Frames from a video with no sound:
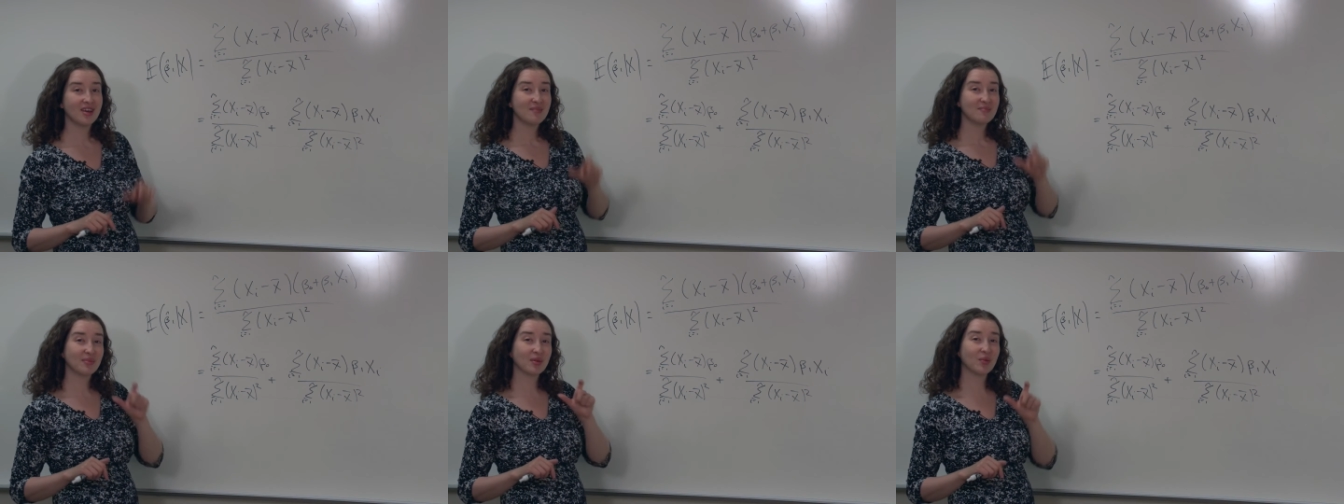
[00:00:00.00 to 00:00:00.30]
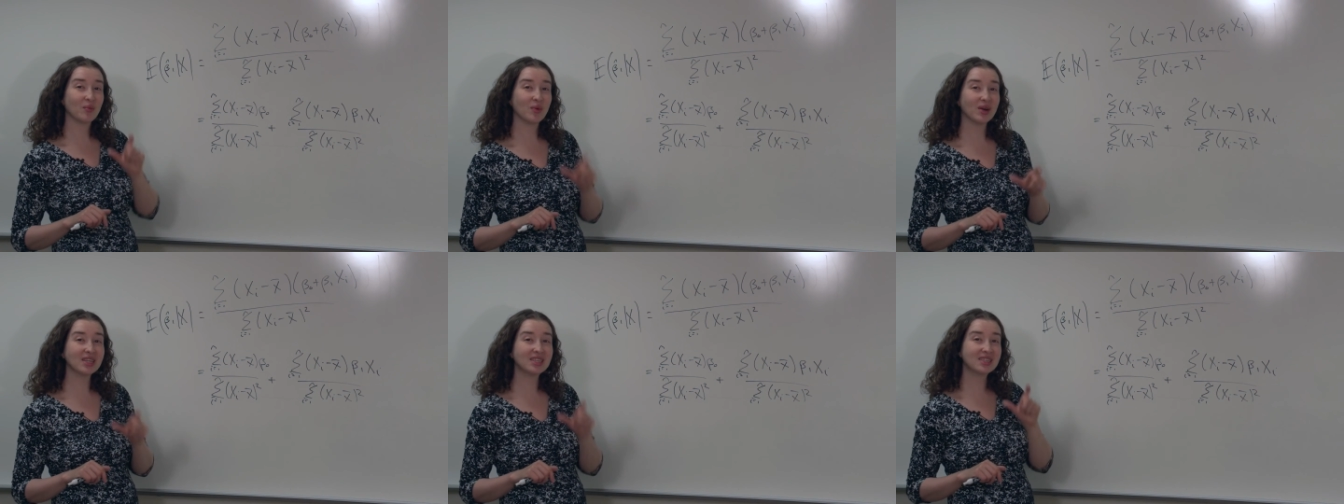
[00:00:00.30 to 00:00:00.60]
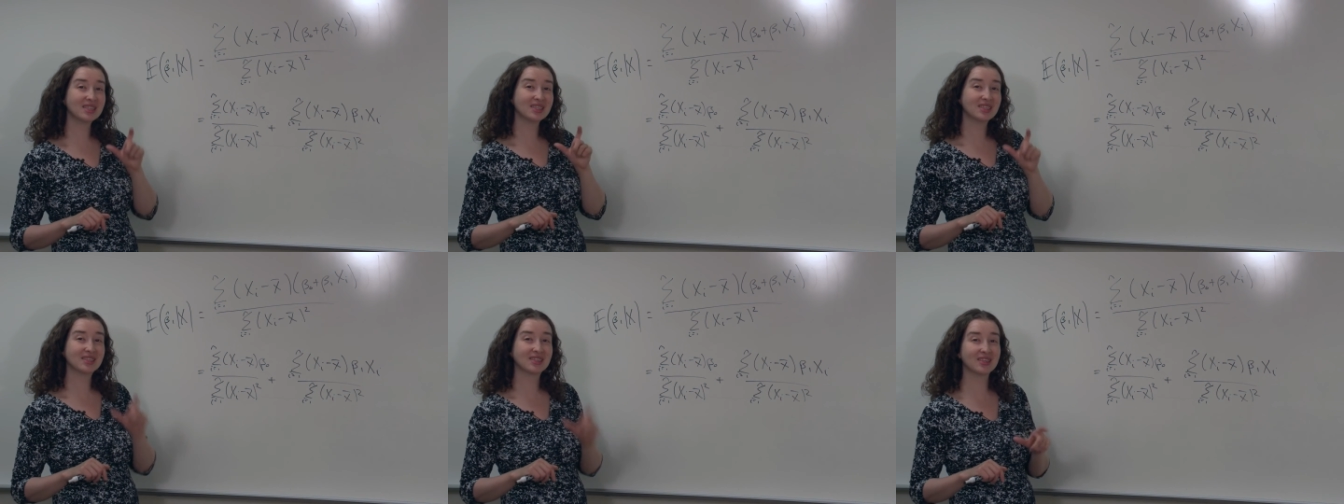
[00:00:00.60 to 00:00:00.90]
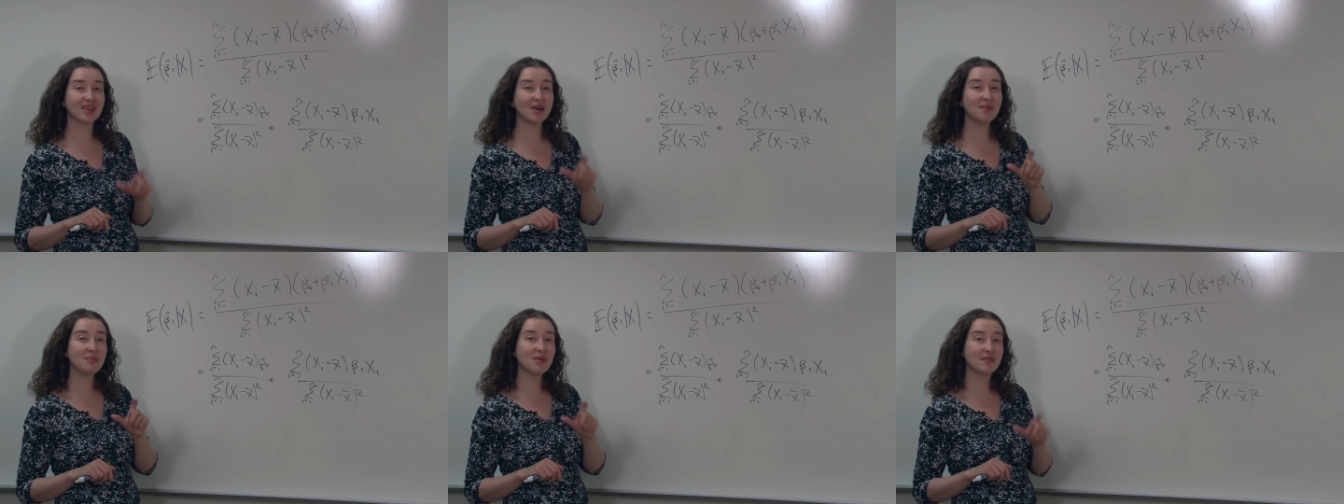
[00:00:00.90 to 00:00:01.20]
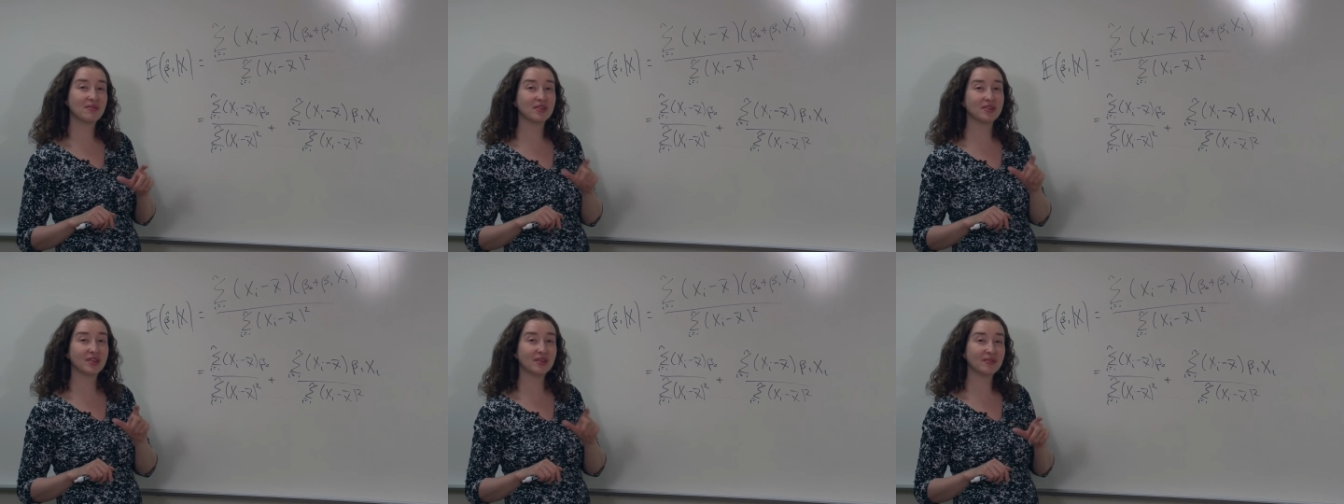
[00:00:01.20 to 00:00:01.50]
But what's the sum of
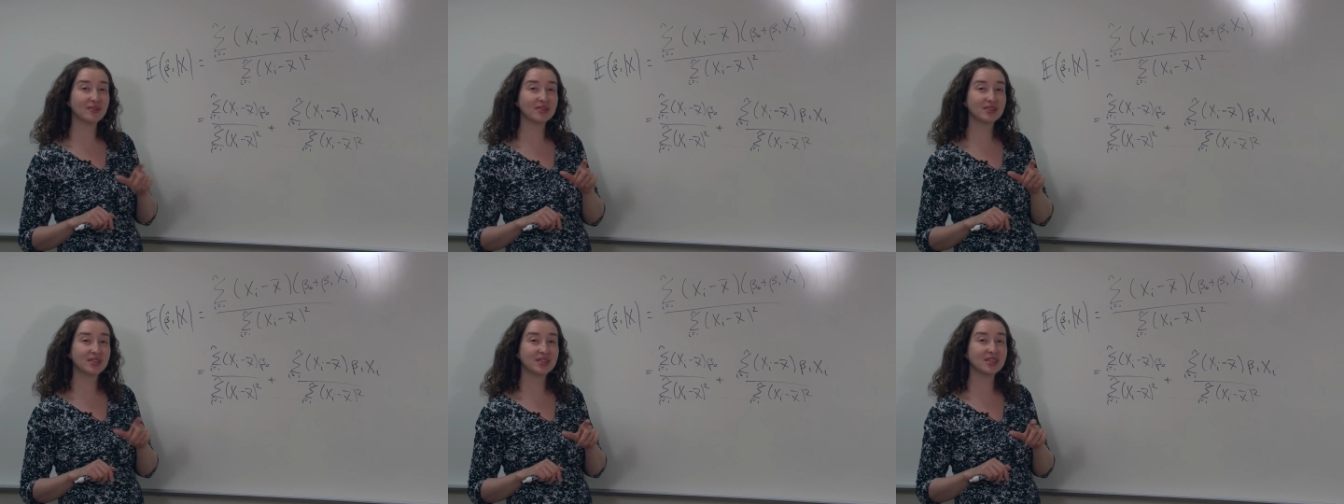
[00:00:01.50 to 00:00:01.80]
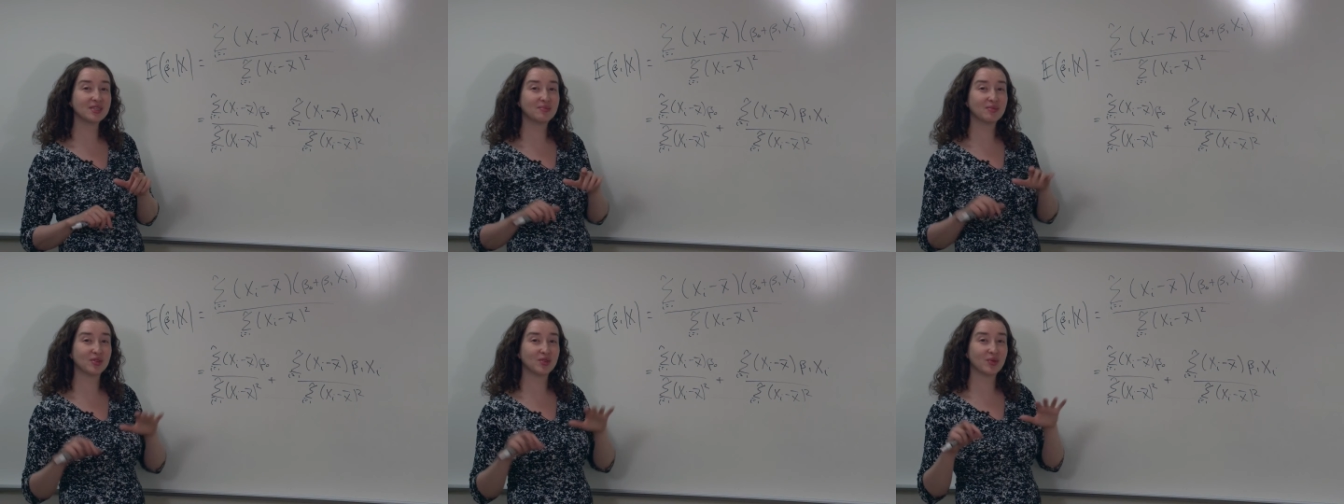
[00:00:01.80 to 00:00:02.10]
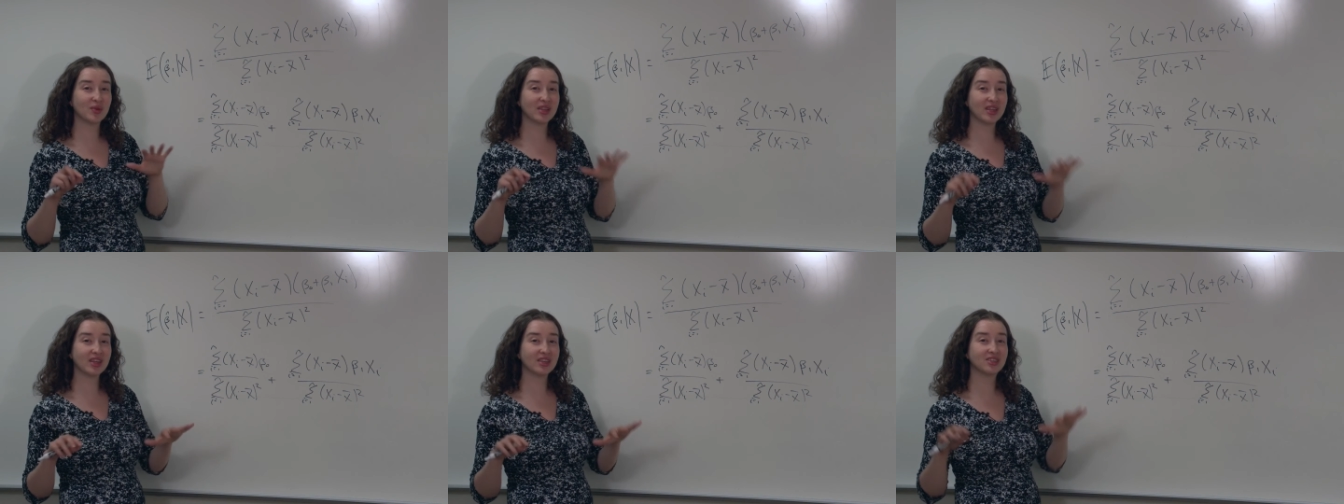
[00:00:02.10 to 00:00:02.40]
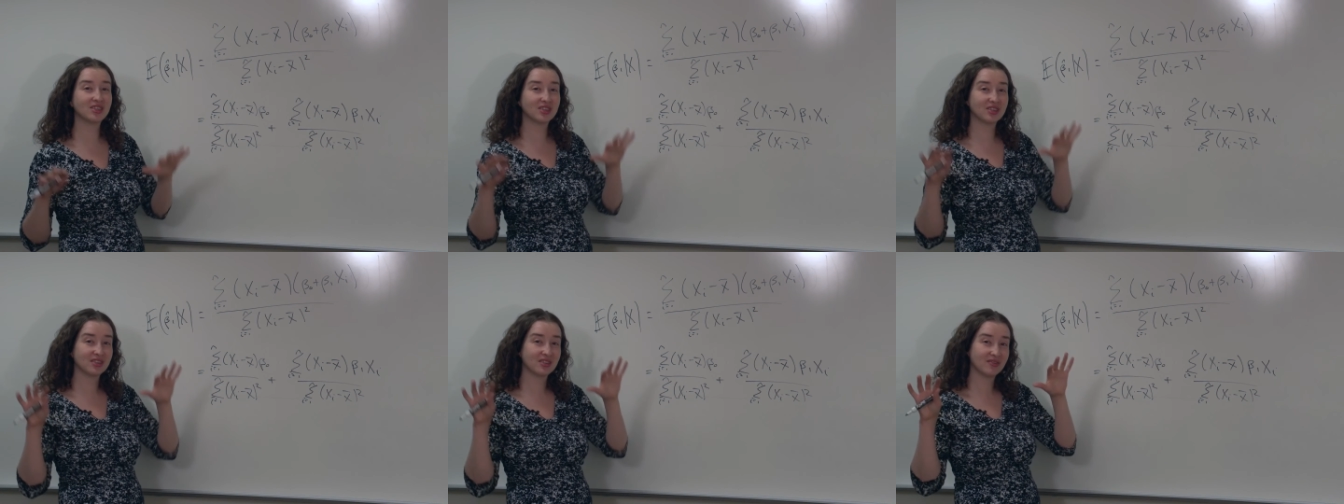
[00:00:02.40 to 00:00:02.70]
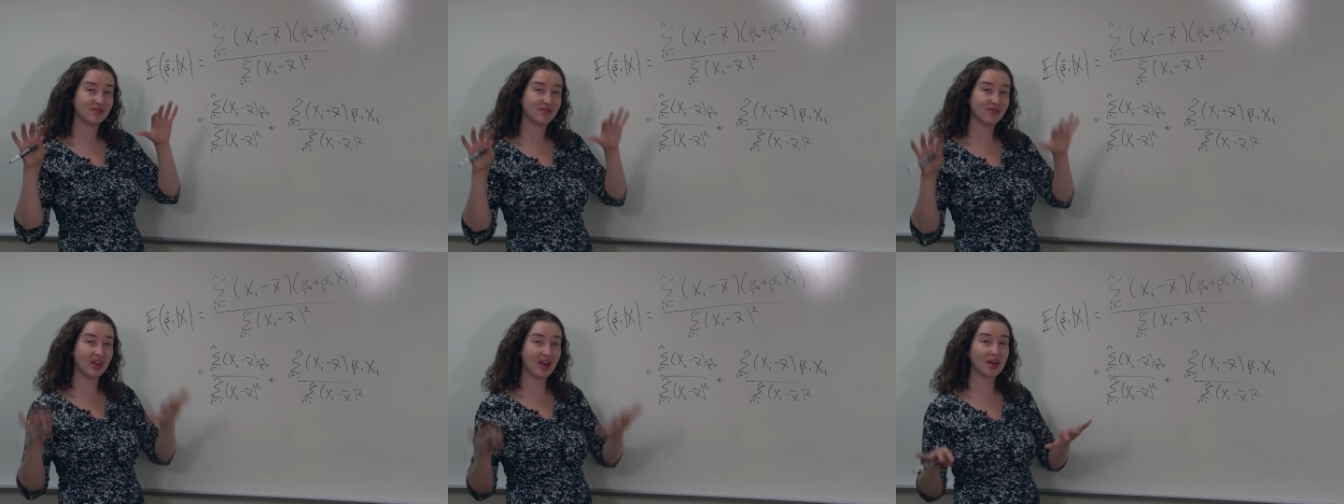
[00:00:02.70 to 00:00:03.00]
the differences between each
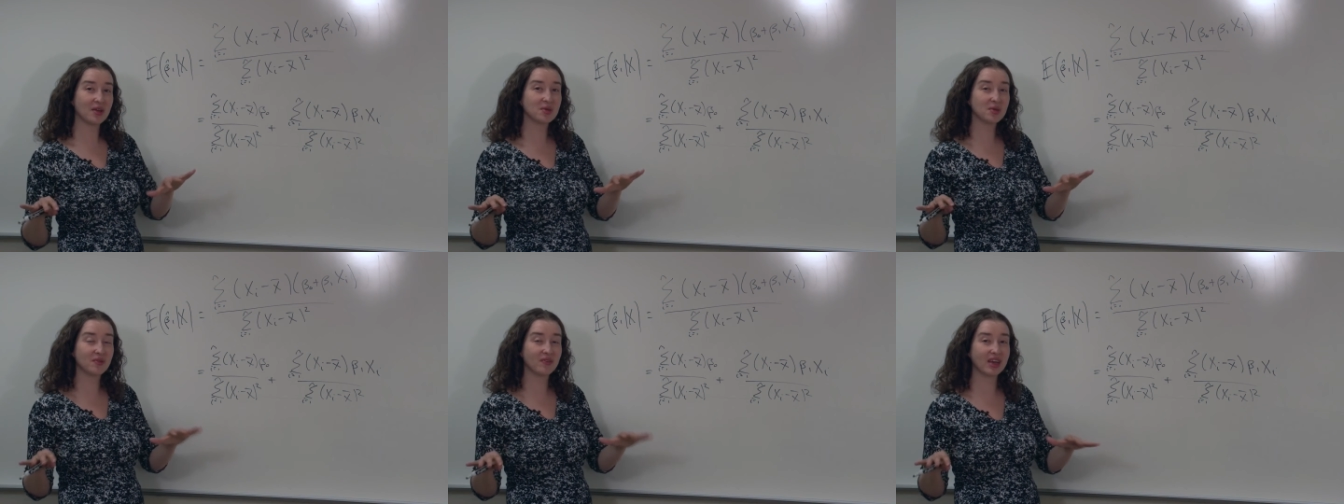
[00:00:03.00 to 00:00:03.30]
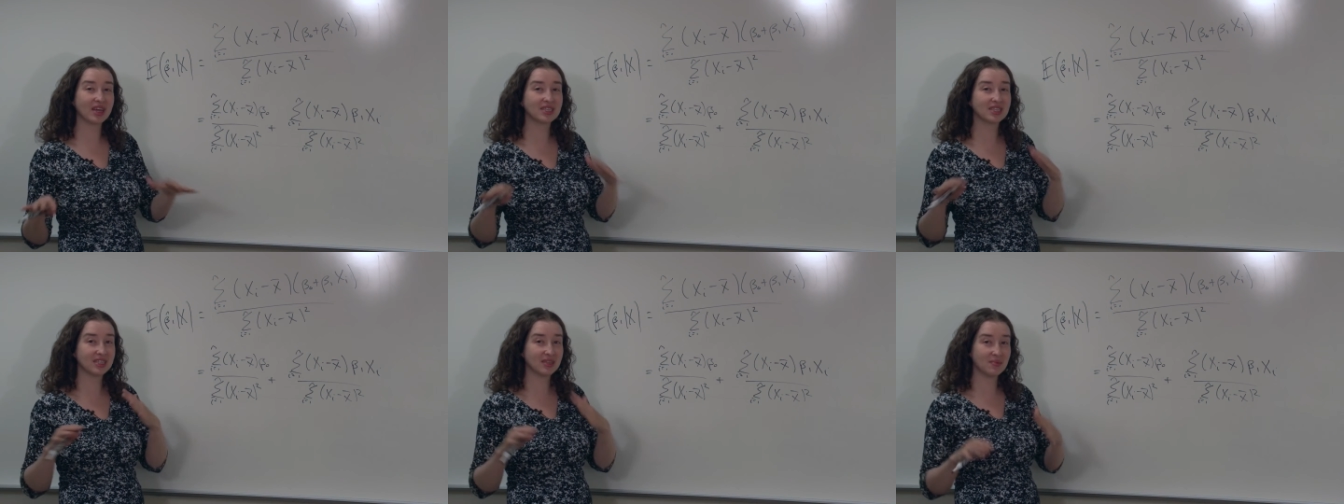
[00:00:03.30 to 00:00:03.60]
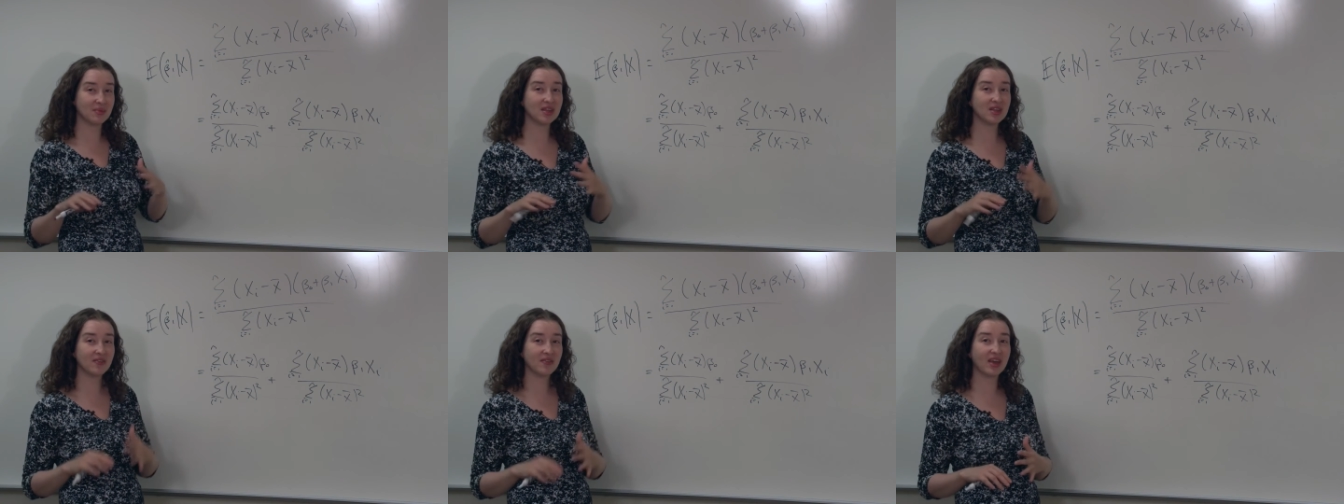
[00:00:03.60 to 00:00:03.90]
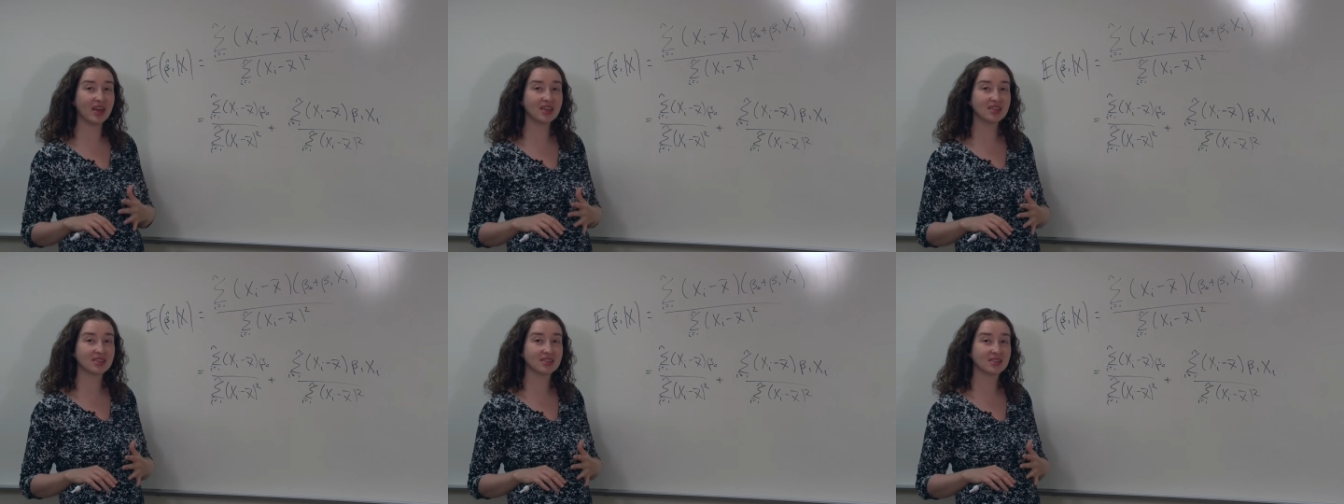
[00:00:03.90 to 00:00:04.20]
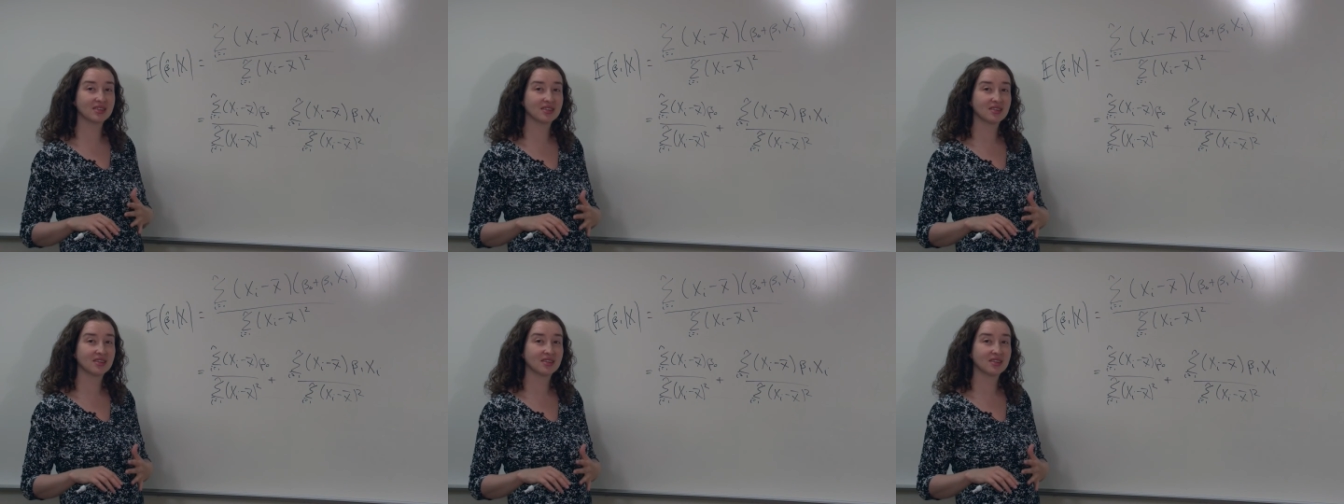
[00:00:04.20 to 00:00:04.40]
value of x and the mean of x?